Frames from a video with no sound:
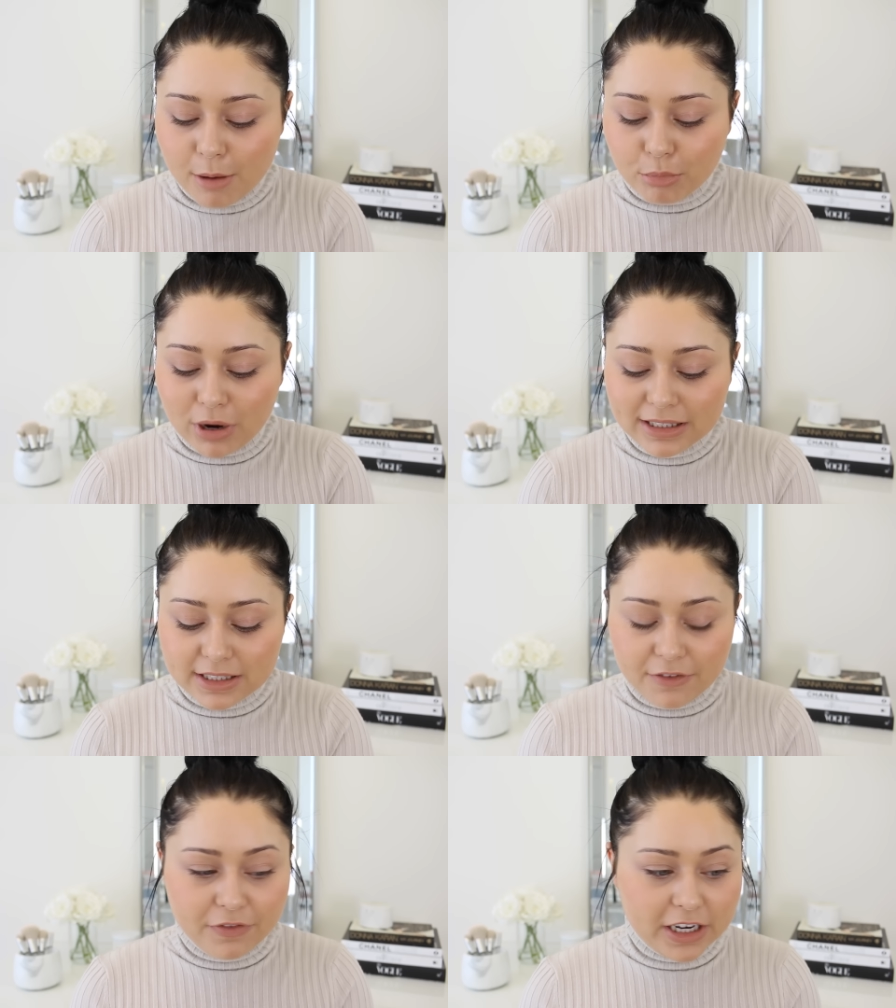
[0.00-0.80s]
Pressed
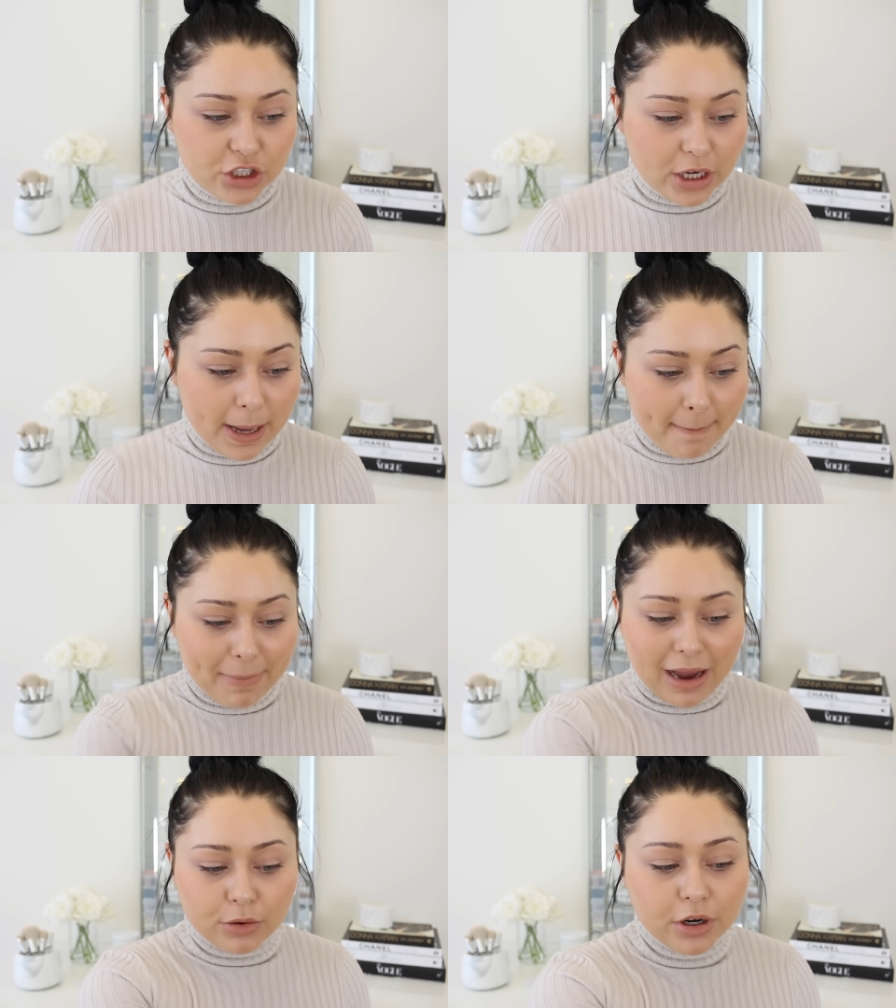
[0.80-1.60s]
Finishing
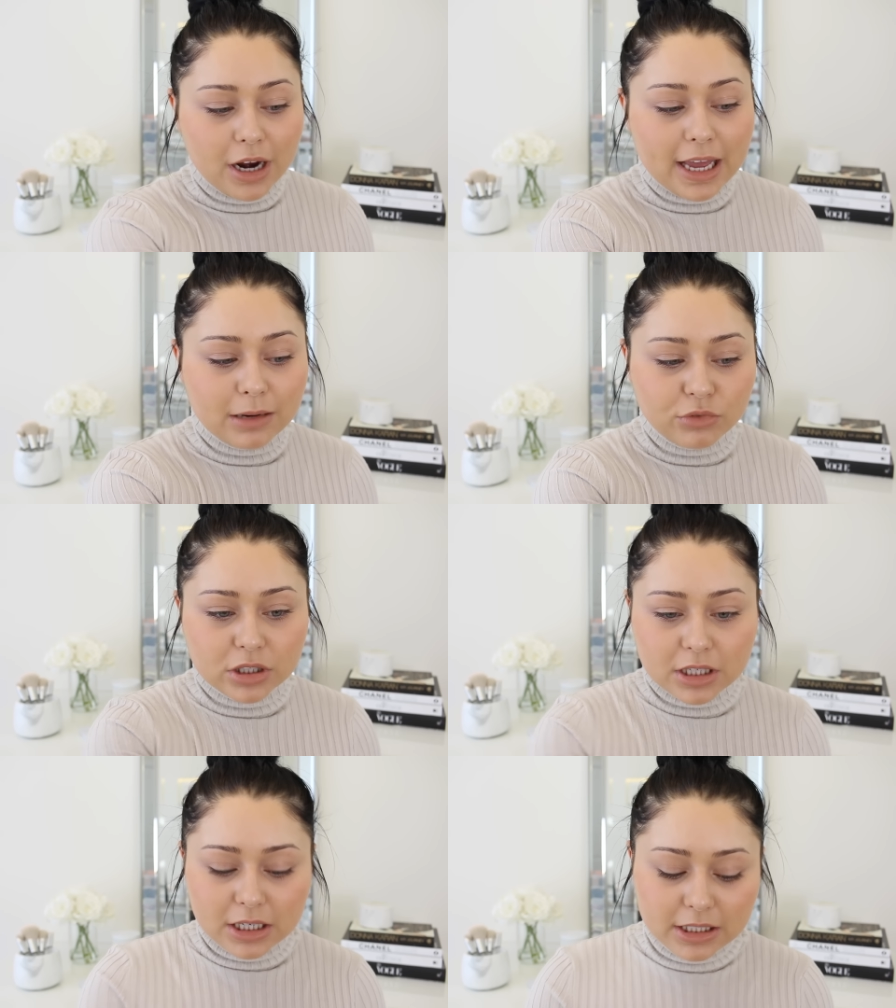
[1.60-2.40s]
Powder, and I'm
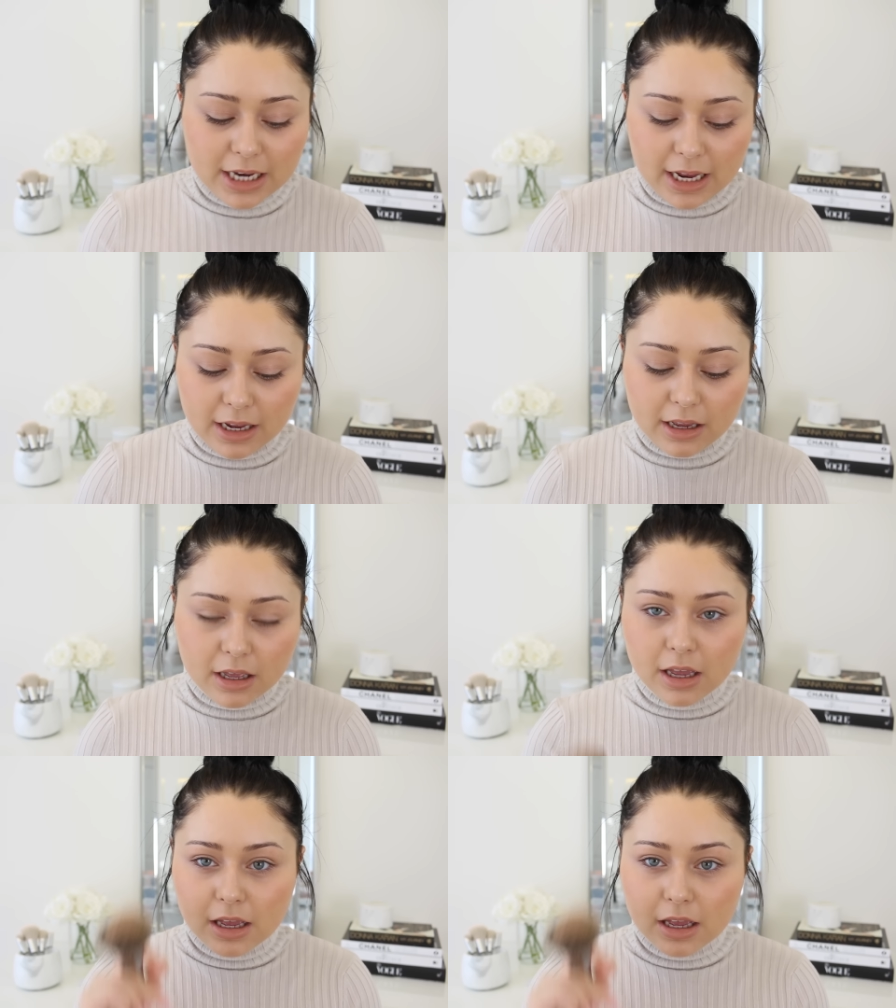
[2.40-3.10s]
just gonna take